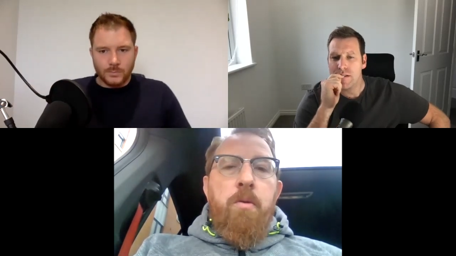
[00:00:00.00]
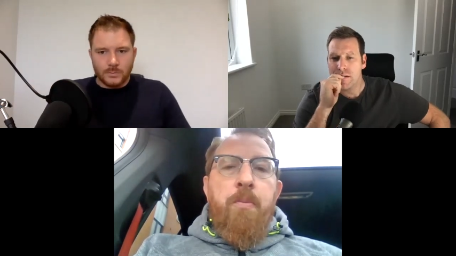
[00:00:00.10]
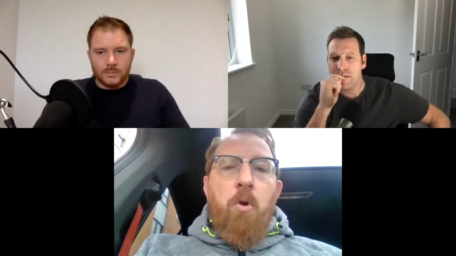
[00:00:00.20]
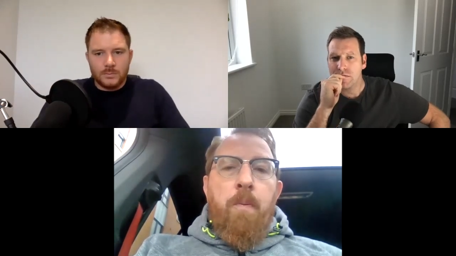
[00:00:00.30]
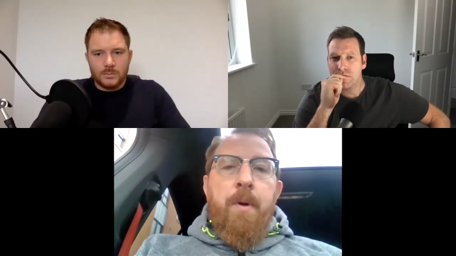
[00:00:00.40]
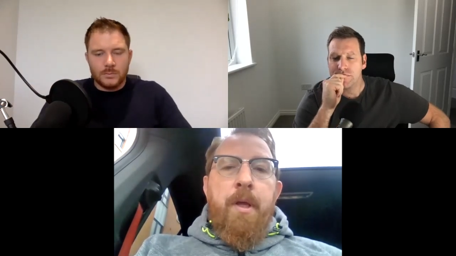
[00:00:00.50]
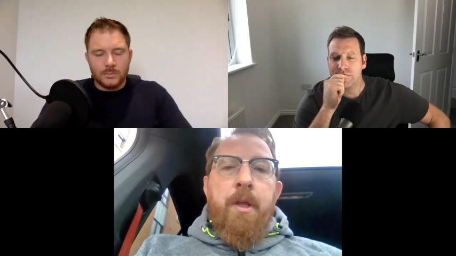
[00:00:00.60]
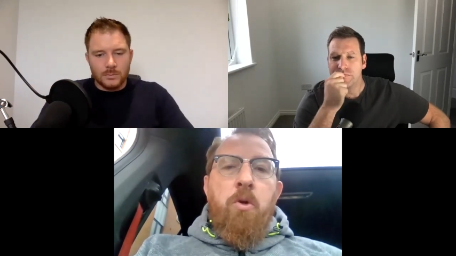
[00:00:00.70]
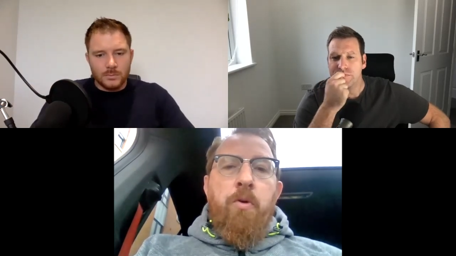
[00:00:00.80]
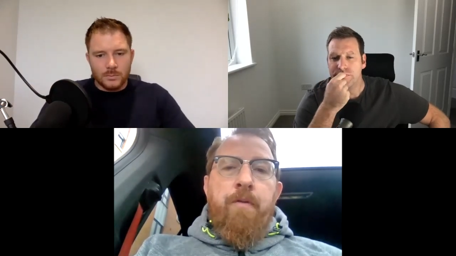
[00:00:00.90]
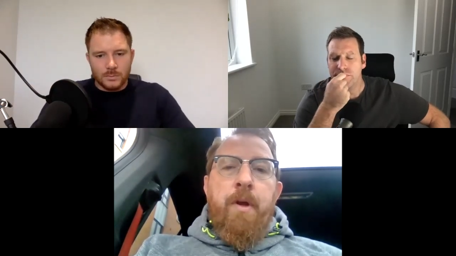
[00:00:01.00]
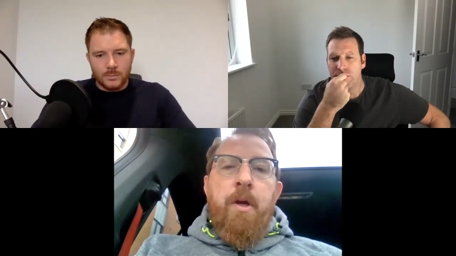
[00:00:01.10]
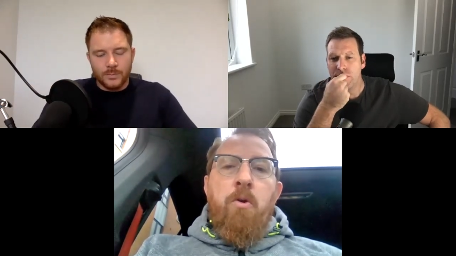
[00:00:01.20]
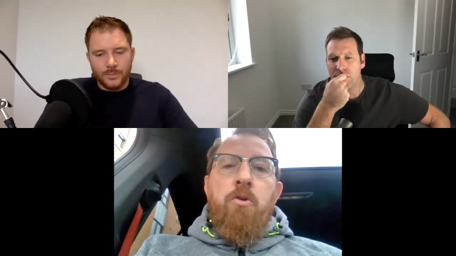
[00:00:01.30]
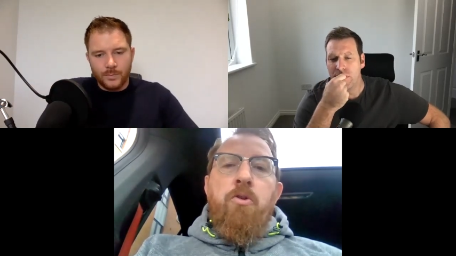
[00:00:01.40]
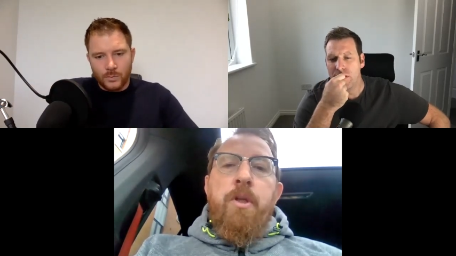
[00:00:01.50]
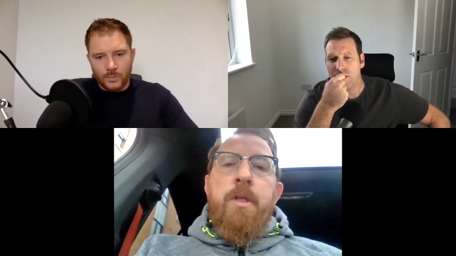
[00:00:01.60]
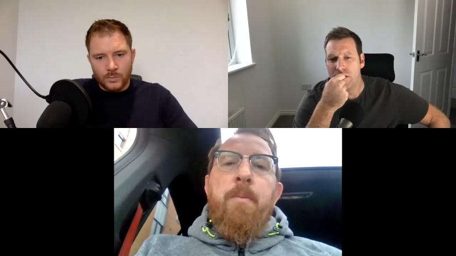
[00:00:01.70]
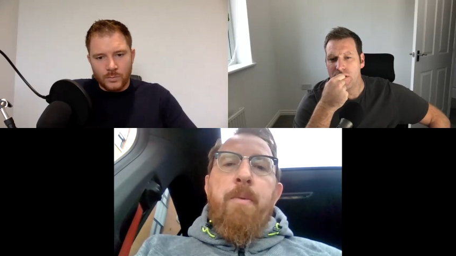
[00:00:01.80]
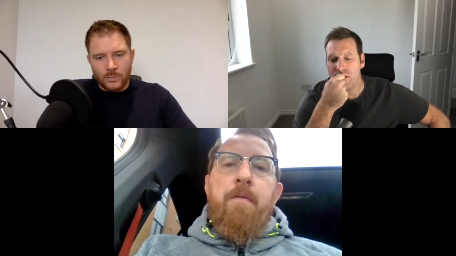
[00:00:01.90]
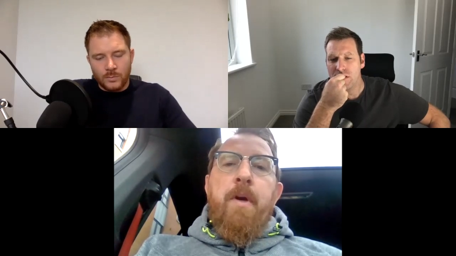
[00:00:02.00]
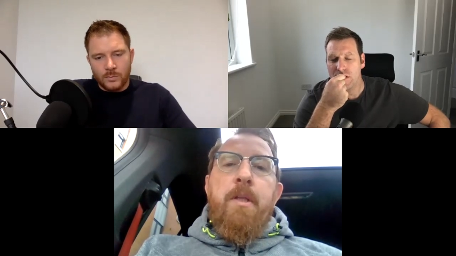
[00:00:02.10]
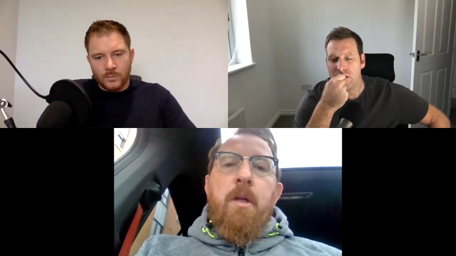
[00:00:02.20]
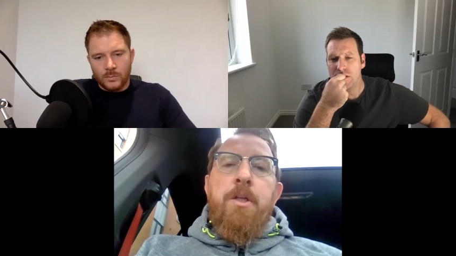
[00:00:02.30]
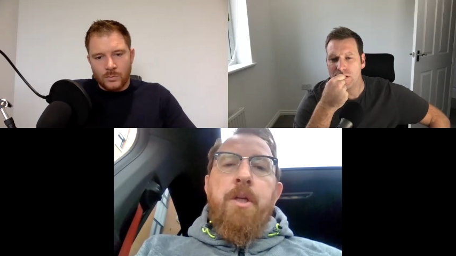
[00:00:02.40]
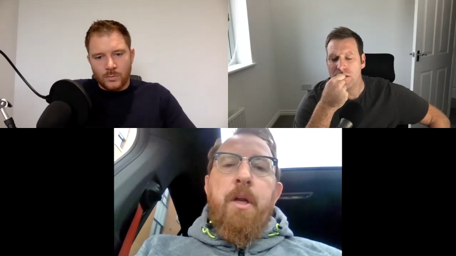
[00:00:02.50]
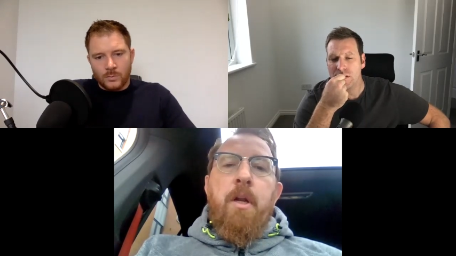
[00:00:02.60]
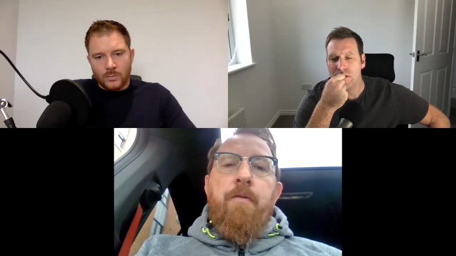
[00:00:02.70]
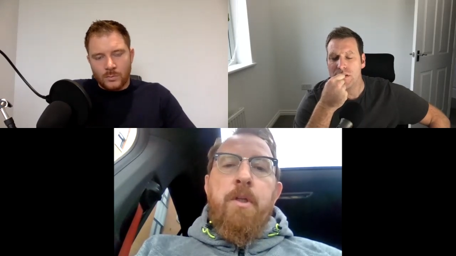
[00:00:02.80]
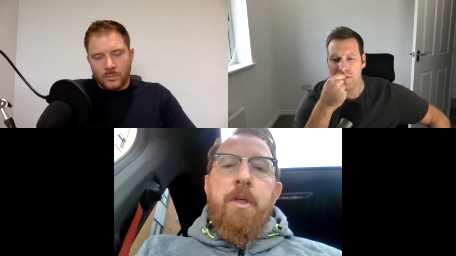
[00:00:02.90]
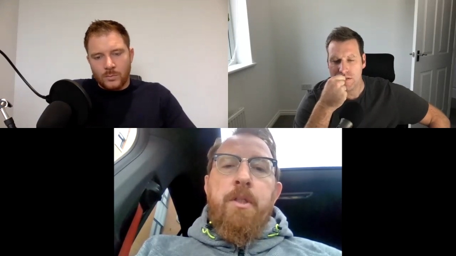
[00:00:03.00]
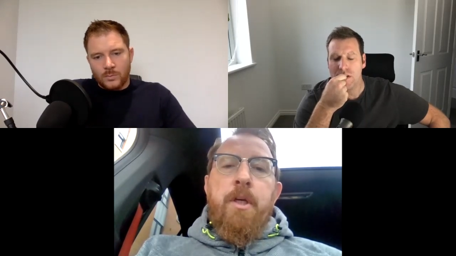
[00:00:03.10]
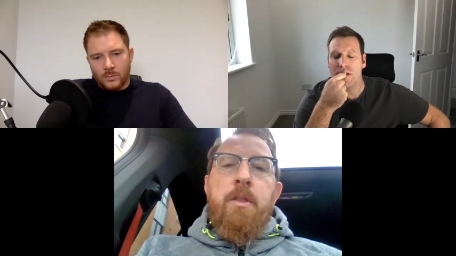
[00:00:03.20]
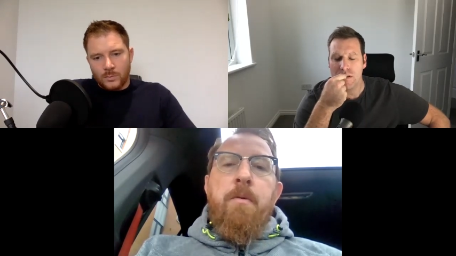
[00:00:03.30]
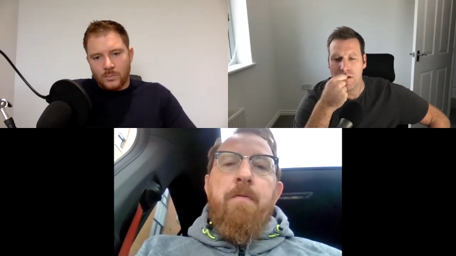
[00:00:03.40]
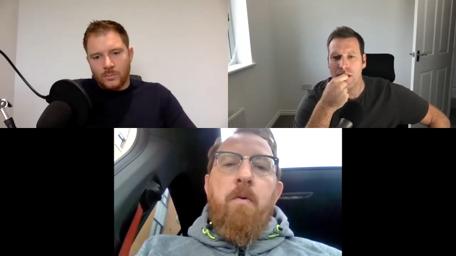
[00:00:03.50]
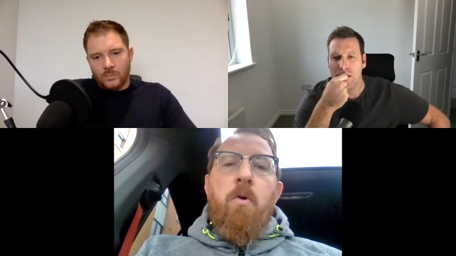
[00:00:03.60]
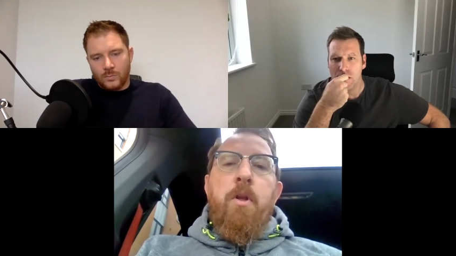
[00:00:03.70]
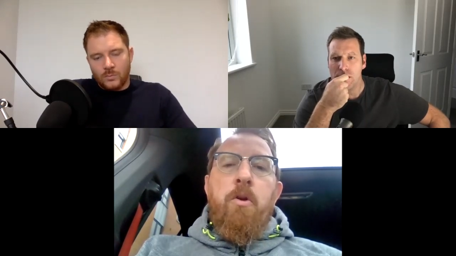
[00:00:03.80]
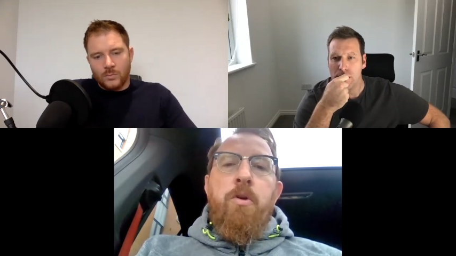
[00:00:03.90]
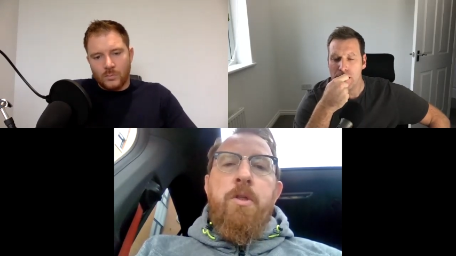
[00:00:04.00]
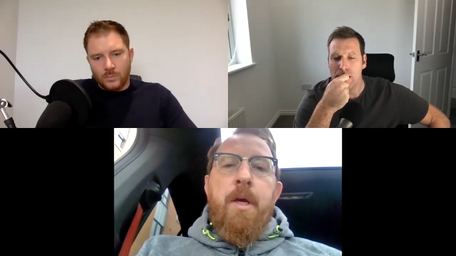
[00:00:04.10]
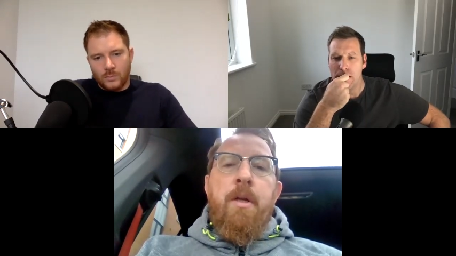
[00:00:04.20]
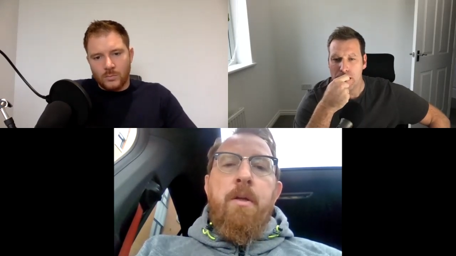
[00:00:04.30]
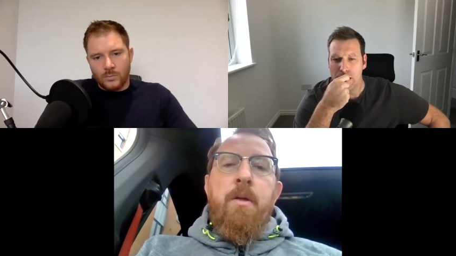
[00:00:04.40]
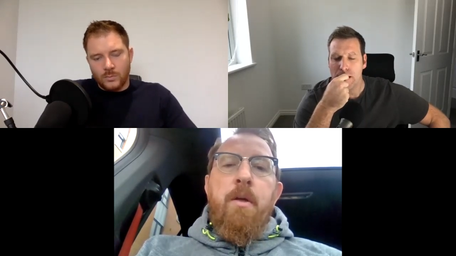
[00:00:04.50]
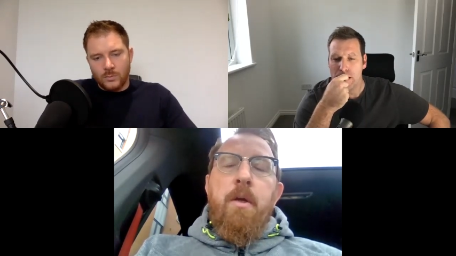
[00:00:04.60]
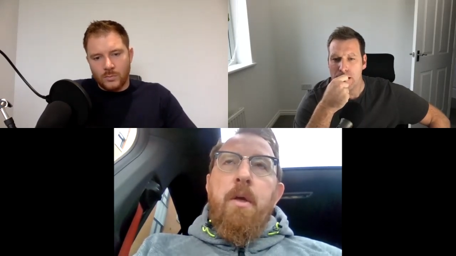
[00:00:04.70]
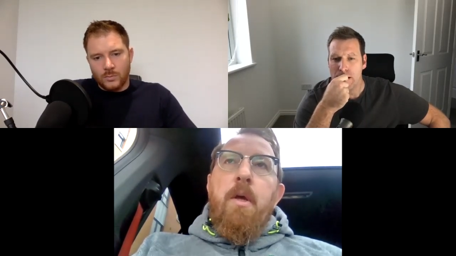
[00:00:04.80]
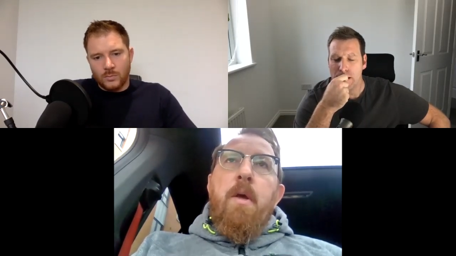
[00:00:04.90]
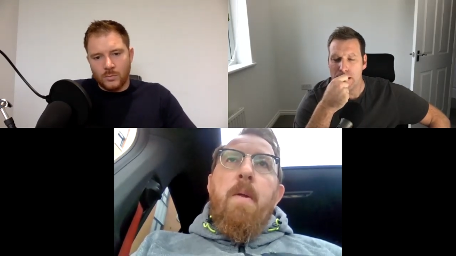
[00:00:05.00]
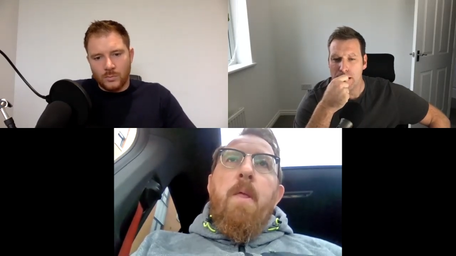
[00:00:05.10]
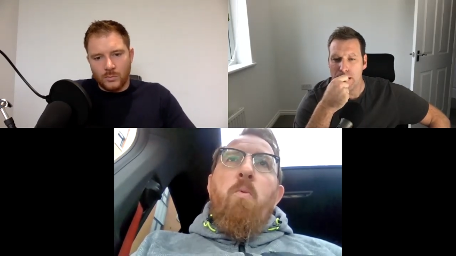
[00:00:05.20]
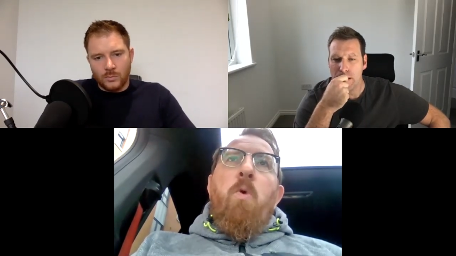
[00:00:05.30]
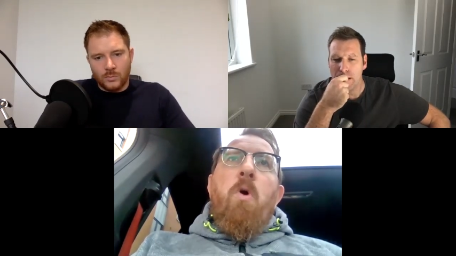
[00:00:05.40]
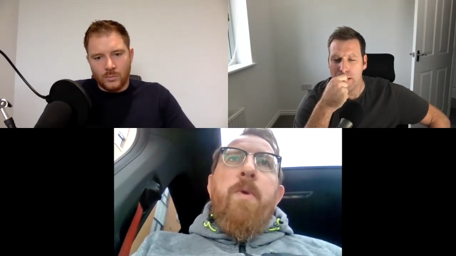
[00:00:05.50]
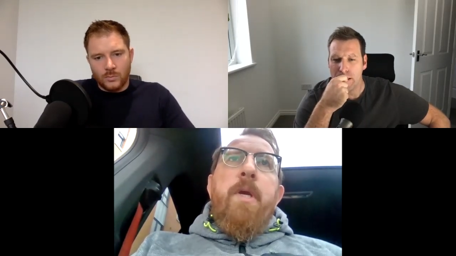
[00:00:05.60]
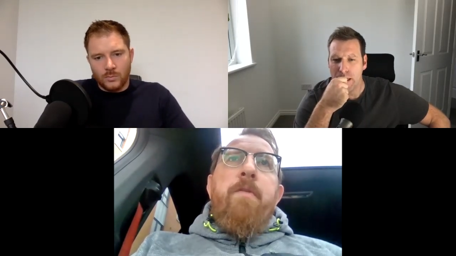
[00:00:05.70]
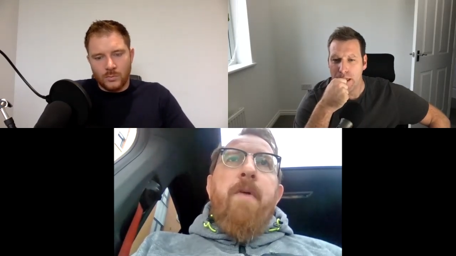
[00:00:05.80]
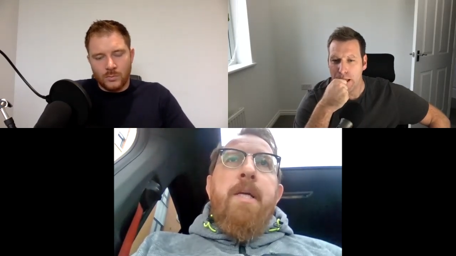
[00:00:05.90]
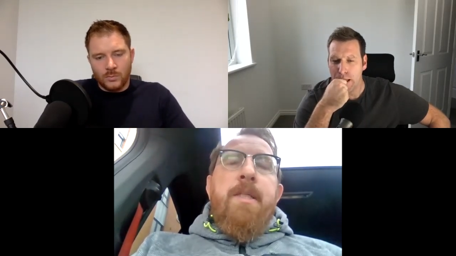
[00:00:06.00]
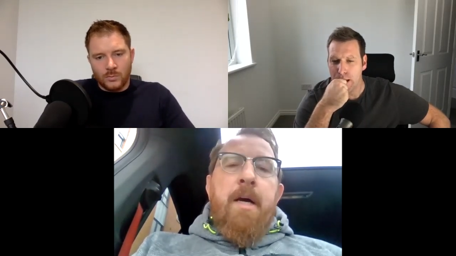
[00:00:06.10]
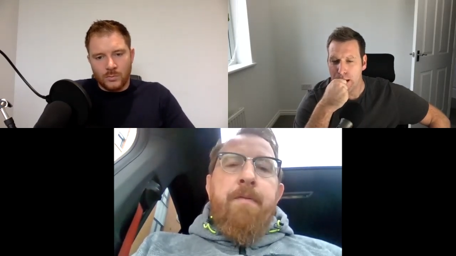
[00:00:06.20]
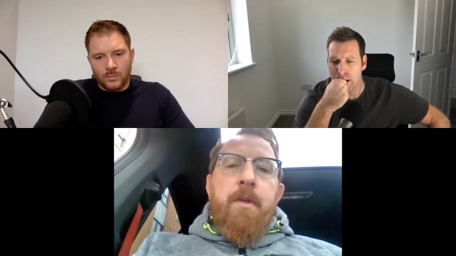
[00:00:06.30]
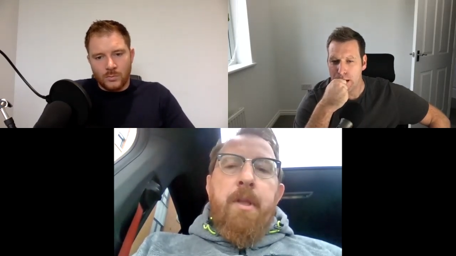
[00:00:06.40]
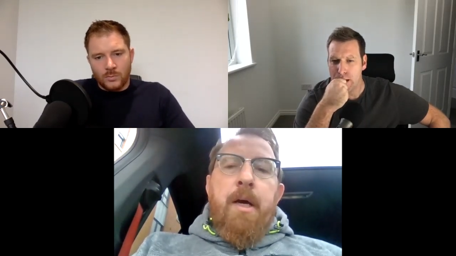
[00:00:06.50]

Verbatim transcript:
Speaker 1: property that you go to rent out, you need to provide a Legionella risk assessment for the new tenant. What we advise after